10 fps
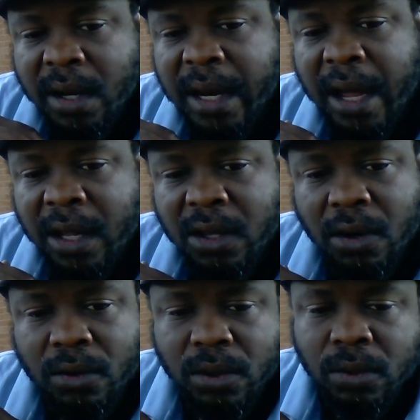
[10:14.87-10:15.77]
Now, under
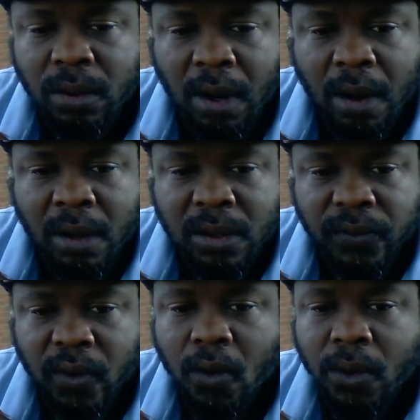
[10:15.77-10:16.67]
those two laws,
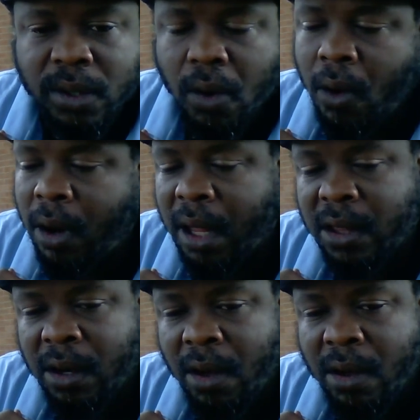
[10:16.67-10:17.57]
of course, all
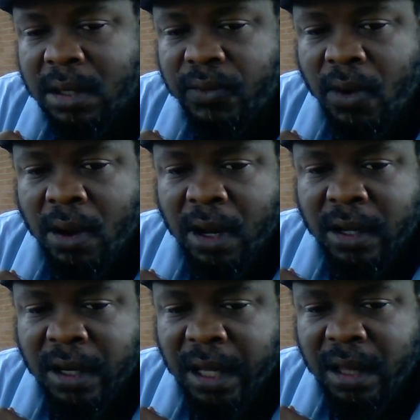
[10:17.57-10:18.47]
other laws fall
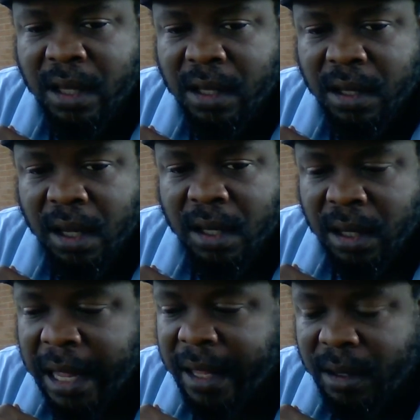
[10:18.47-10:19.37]
underneath it
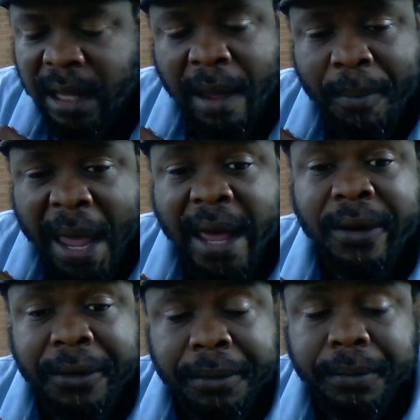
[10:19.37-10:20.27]
that matter.